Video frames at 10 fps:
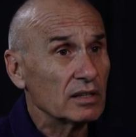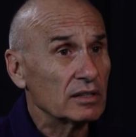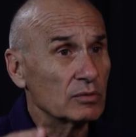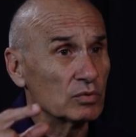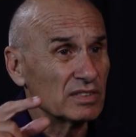
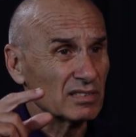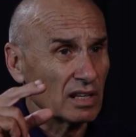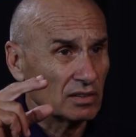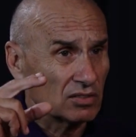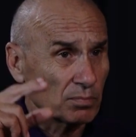
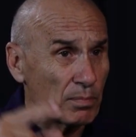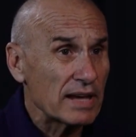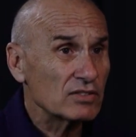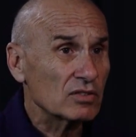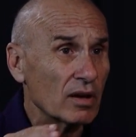it is
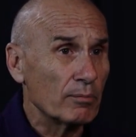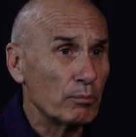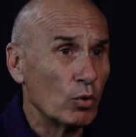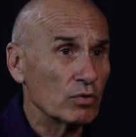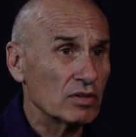based
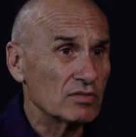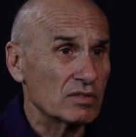upon